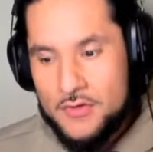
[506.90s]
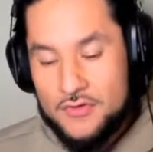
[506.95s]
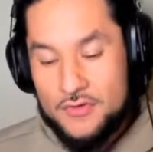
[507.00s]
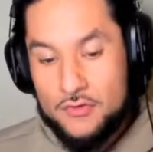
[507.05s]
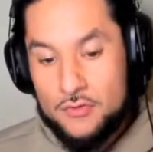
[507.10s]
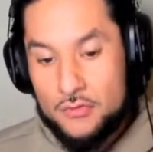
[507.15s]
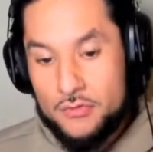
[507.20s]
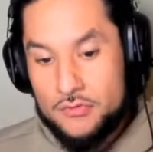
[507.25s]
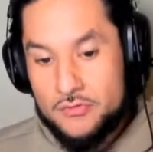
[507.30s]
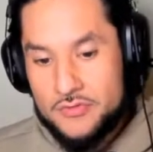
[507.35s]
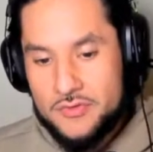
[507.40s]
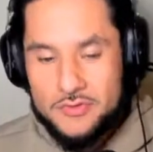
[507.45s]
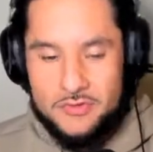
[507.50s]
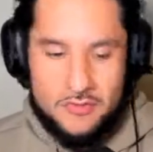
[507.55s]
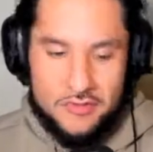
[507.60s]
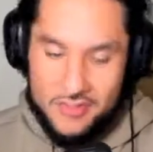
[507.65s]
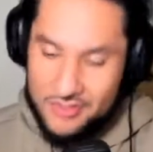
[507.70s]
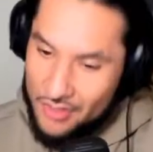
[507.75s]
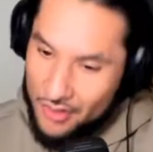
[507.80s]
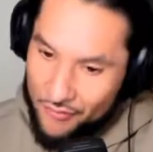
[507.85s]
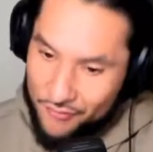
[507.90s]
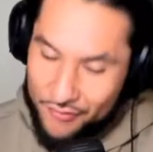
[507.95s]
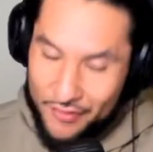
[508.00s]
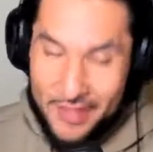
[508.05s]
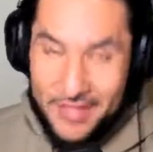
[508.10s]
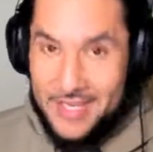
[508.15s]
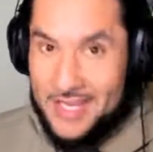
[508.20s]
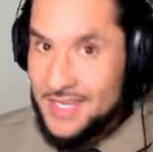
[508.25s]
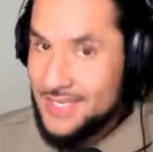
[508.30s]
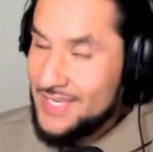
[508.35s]
to stuff
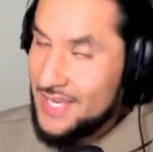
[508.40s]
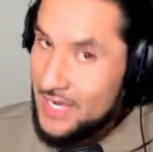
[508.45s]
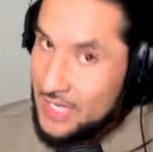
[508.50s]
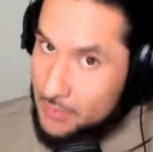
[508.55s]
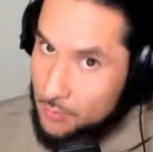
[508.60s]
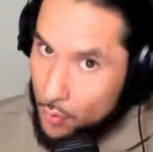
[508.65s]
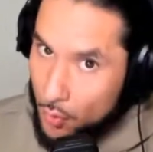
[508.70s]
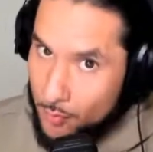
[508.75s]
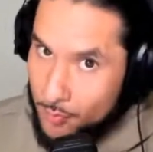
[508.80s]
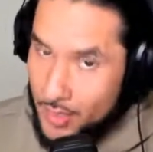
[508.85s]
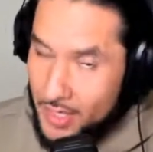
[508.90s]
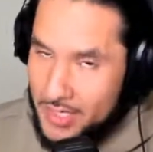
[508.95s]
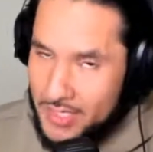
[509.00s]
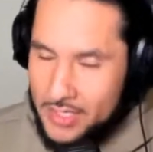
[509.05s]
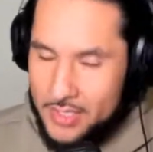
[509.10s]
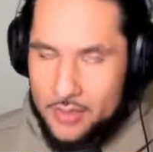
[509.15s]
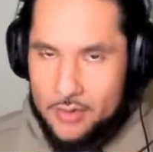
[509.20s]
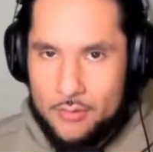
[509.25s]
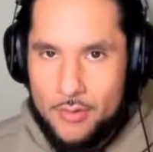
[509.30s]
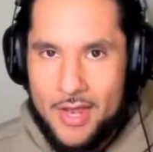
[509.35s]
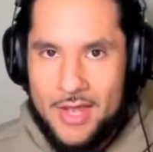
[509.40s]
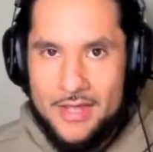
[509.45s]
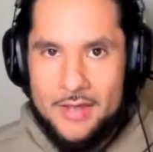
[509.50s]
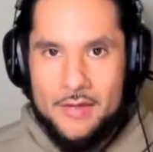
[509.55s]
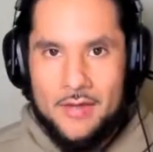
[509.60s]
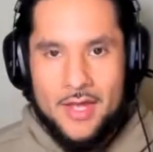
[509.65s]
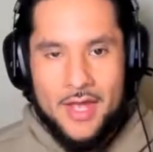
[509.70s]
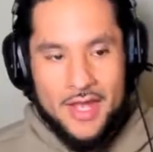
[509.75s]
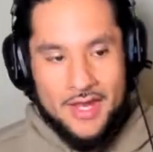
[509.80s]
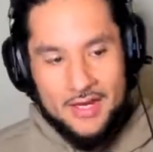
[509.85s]
like getting more money,
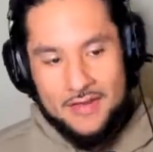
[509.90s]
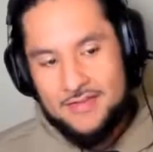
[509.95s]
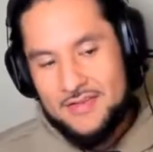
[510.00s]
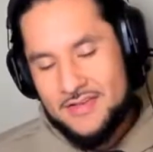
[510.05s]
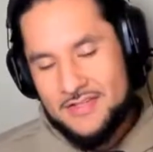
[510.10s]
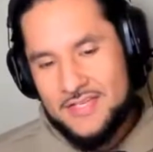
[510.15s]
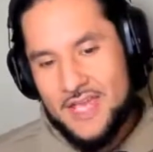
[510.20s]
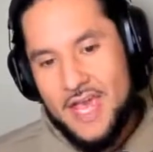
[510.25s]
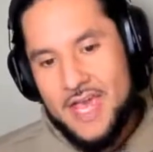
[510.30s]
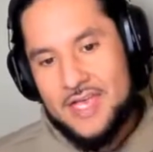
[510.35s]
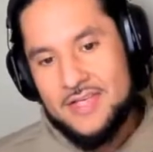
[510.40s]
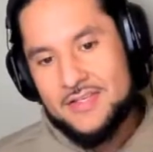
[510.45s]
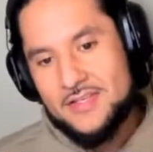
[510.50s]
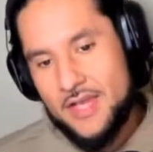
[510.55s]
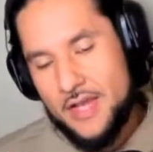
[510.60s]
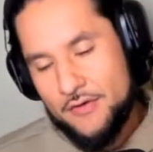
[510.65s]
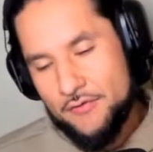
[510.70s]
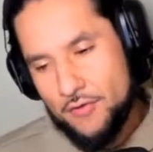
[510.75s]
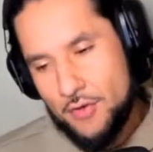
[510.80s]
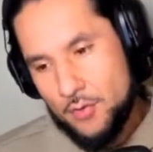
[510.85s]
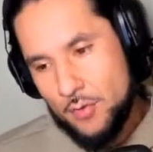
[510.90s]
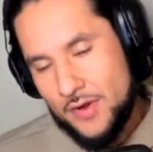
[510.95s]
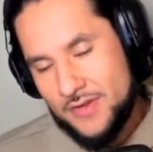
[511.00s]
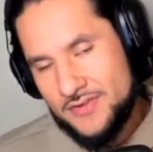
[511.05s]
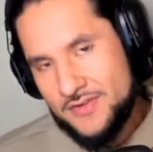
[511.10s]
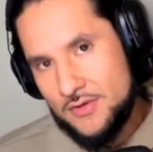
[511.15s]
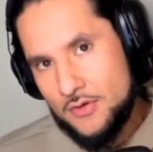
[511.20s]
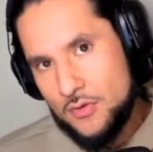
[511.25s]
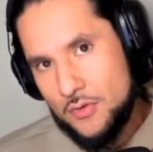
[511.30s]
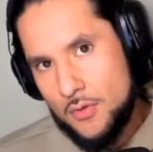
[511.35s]
right? And in this case, if we
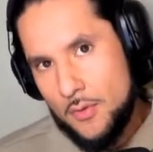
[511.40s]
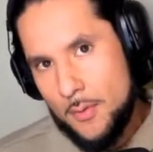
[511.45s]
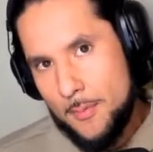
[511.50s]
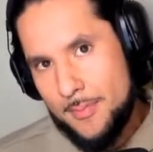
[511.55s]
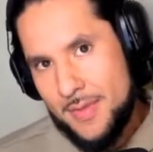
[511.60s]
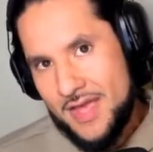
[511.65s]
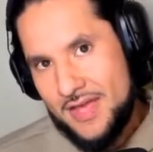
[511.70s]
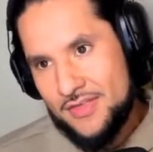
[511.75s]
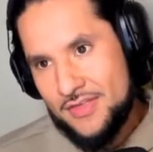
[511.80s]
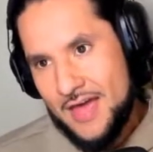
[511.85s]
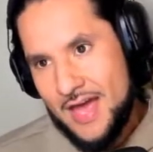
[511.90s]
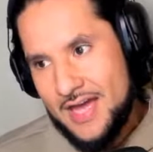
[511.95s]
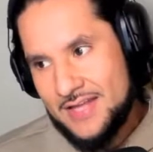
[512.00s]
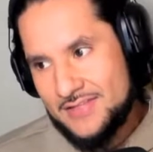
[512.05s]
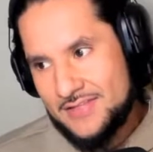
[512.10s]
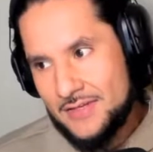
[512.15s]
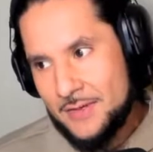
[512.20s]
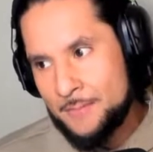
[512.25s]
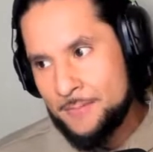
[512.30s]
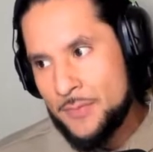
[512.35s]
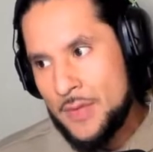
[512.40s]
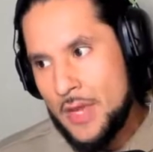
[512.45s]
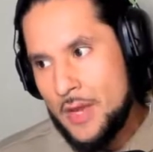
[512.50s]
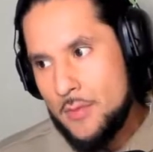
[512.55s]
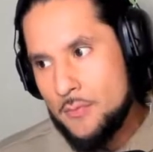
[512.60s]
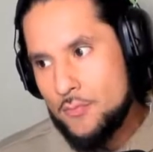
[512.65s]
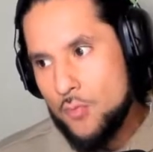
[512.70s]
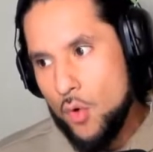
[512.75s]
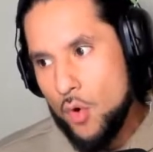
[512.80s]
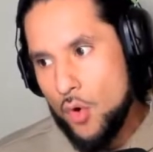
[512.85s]
want to make that
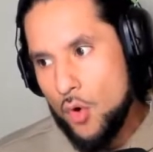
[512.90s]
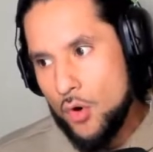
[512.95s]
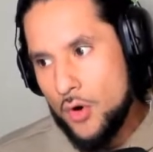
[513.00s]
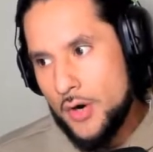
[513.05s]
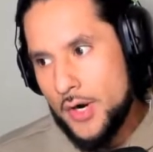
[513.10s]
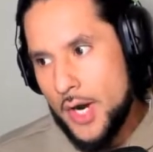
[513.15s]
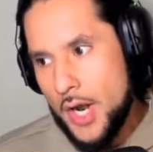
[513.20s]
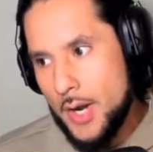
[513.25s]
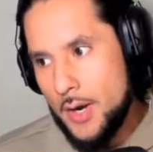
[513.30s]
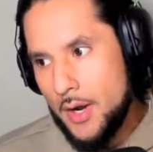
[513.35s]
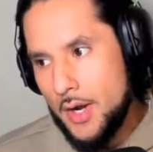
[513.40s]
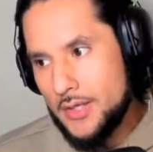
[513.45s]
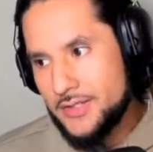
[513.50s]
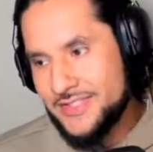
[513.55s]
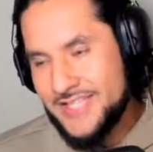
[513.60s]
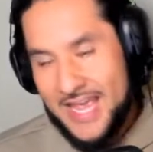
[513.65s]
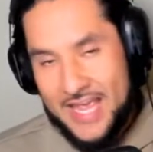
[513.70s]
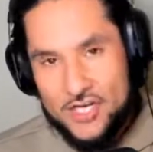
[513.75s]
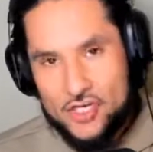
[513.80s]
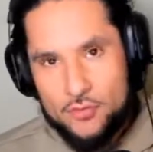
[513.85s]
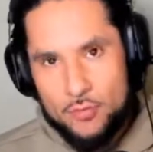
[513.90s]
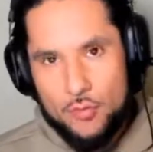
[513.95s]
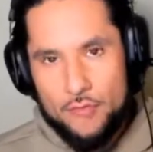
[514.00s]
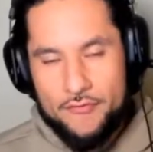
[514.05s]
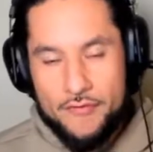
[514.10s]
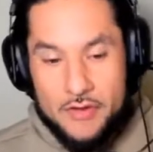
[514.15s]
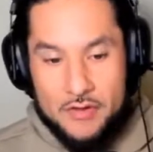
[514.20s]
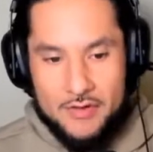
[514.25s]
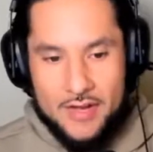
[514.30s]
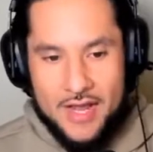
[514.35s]
more tangible
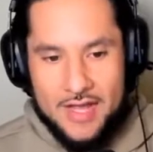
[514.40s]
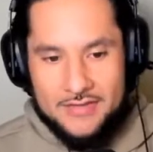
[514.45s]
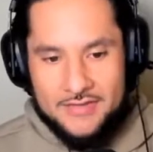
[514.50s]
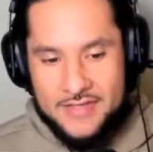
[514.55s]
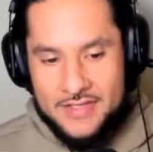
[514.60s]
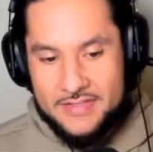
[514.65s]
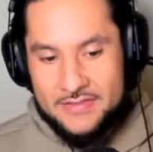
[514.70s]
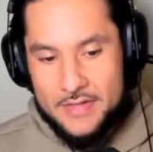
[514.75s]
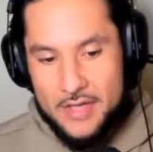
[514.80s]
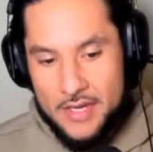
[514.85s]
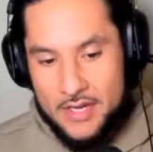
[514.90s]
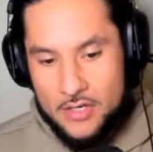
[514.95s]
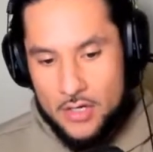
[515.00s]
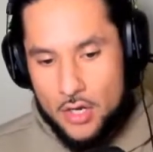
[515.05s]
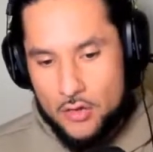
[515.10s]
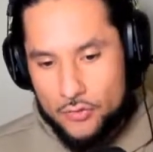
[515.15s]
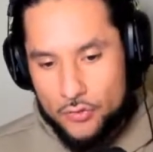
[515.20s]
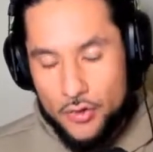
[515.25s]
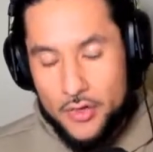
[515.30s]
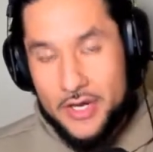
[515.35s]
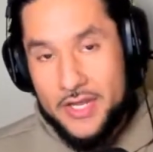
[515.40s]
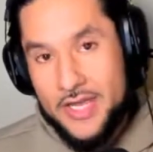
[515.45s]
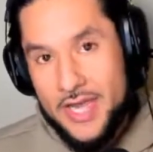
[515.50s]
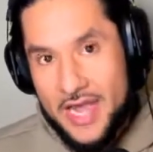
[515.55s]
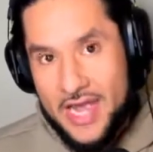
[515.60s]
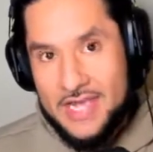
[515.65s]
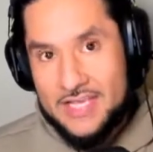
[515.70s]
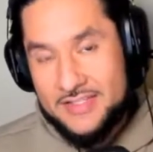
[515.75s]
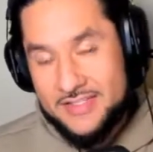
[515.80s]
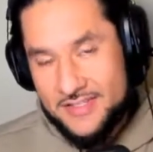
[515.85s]
for you guys is in learning
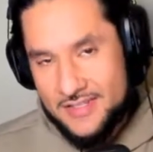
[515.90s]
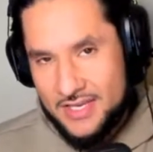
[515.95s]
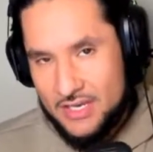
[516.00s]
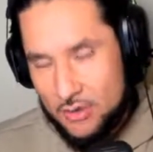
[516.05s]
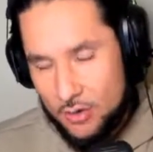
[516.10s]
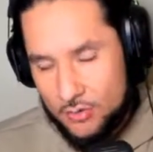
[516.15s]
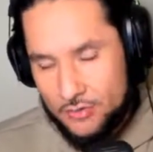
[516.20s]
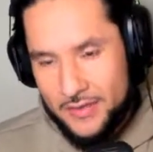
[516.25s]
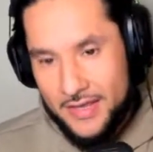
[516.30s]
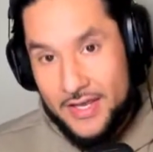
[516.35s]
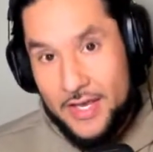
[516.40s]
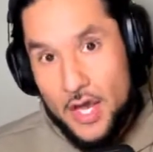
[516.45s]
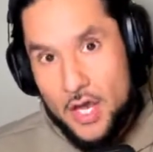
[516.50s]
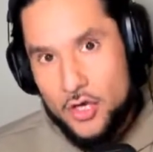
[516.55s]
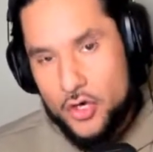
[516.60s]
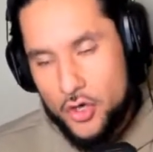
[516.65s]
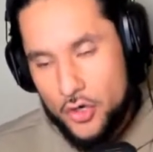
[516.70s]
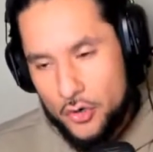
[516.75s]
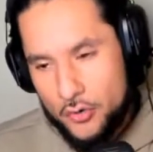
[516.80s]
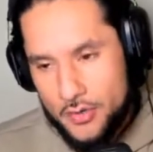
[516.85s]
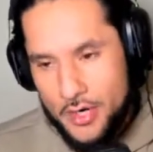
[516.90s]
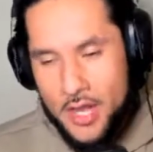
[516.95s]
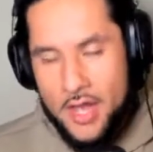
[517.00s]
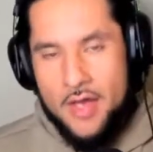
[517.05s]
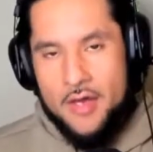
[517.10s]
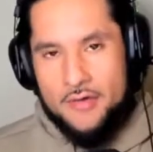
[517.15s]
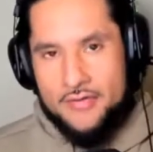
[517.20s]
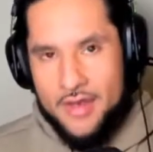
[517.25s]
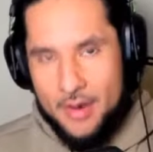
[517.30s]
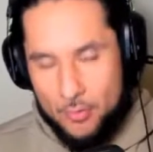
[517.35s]
a skill like code
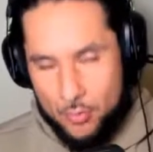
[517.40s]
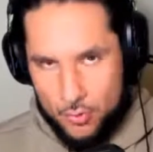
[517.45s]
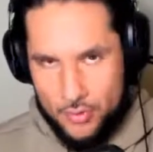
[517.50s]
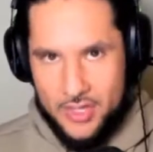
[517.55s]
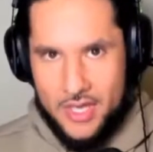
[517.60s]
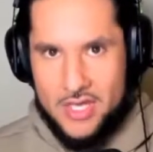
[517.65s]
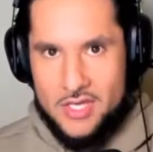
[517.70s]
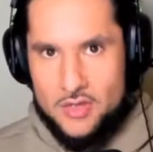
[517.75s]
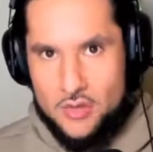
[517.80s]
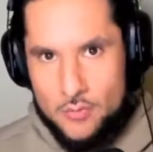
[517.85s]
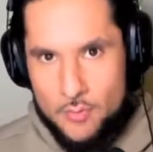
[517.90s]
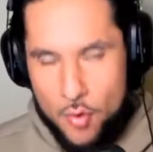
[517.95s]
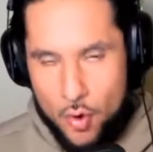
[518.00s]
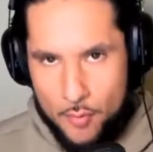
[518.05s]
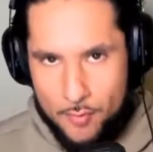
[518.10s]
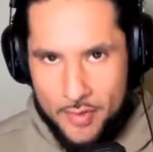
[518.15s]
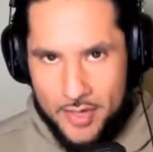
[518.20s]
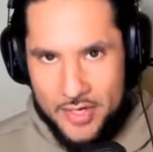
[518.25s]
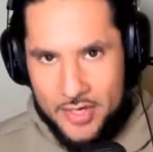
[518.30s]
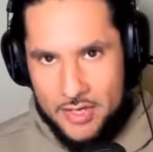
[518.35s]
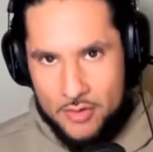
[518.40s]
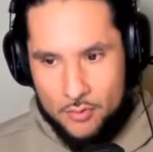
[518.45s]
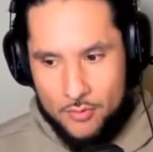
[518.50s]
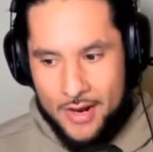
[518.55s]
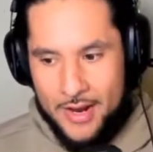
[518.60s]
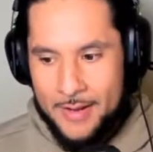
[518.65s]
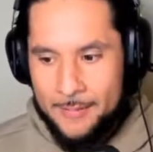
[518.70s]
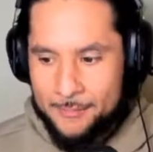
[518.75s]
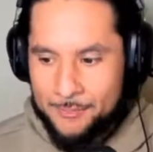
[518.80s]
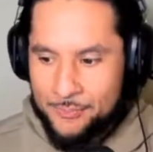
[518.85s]
that will get you more money,
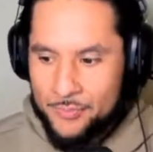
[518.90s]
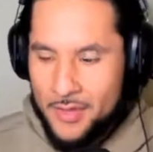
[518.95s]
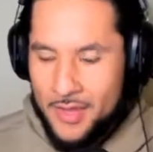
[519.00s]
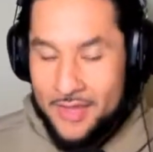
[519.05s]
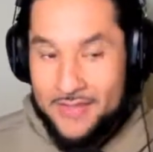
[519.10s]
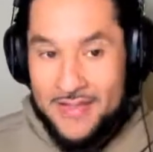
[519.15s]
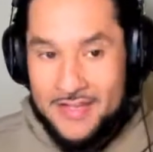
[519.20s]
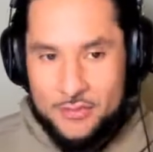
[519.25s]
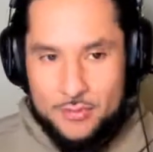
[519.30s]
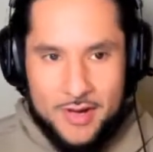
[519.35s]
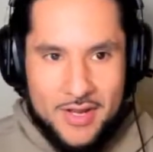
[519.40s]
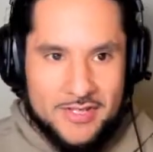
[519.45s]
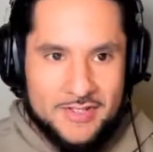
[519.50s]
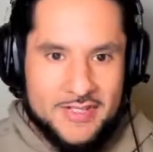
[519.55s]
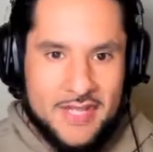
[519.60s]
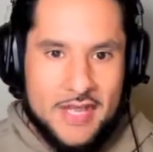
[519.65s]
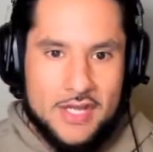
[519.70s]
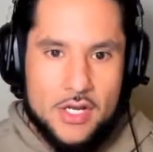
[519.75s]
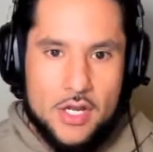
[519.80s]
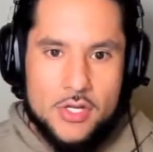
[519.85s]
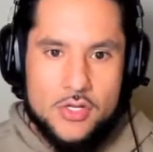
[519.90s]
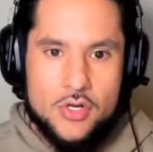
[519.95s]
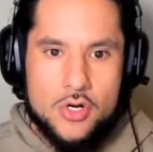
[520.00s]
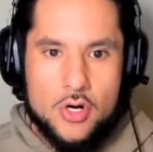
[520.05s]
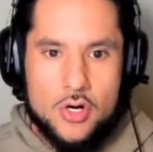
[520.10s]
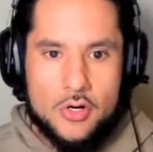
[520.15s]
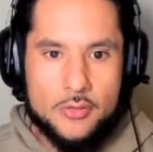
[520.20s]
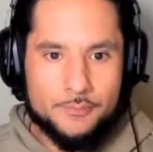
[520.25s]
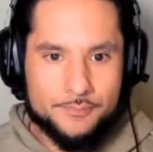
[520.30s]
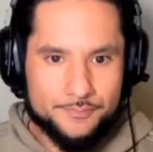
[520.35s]
right? And that's why I said
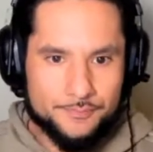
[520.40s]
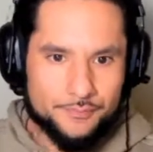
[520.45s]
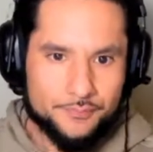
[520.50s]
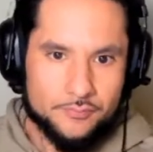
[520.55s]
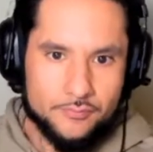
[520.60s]
your